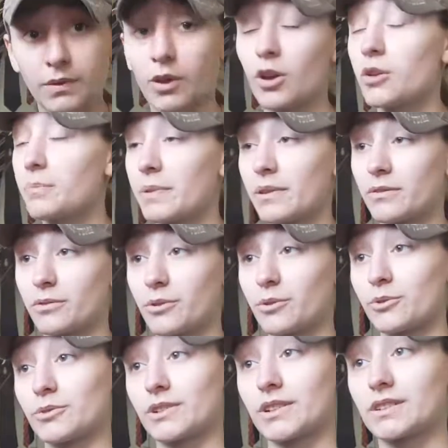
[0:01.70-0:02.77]
Hope it's
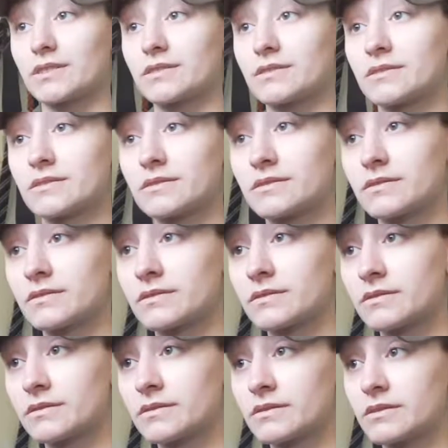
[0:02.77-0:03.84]
recording.
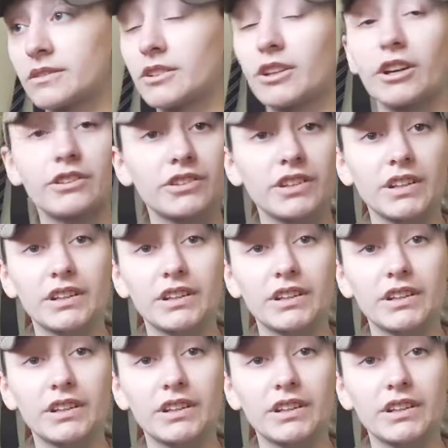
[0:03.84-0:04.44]
Cut to the